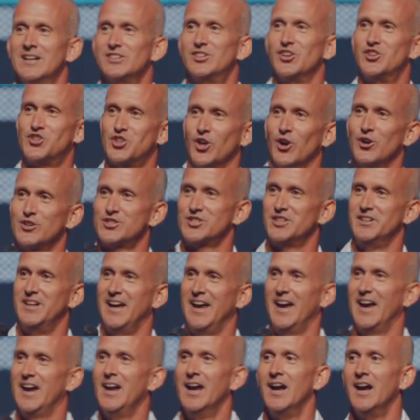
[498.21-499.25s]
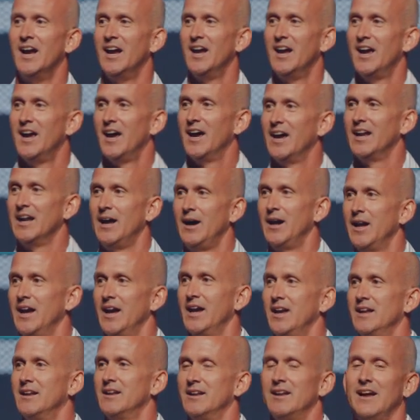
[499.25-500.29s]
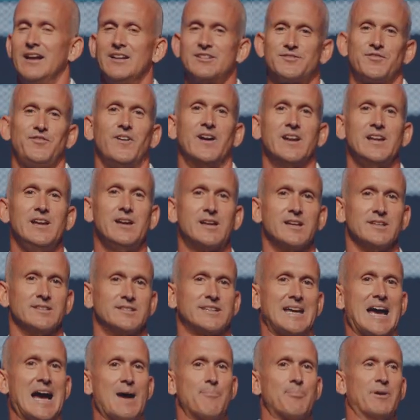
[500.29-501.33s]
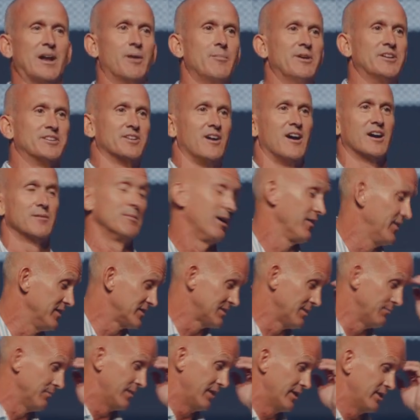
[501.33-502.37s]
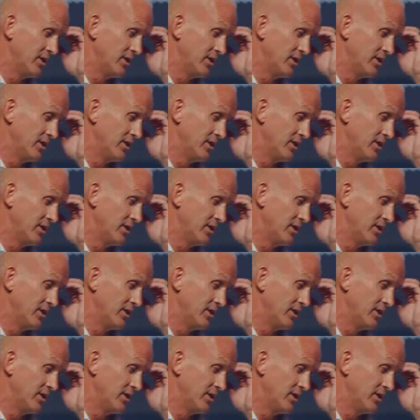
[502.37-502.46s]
to church today, and it's funny because Cap and I have been talking about this. I'm like,